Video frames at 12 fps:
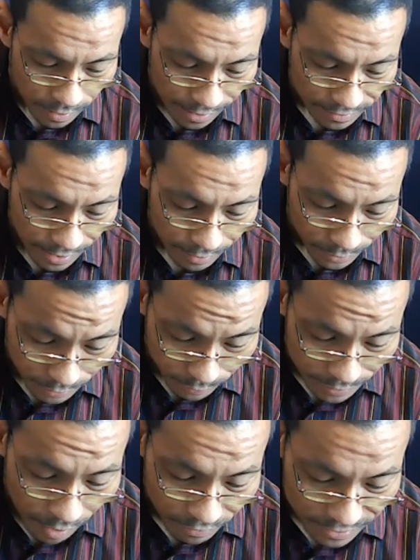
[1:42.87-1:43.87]
As I would
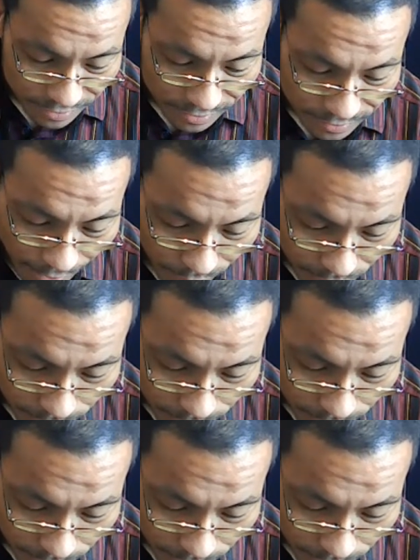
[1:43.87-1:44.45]
with all riches, I will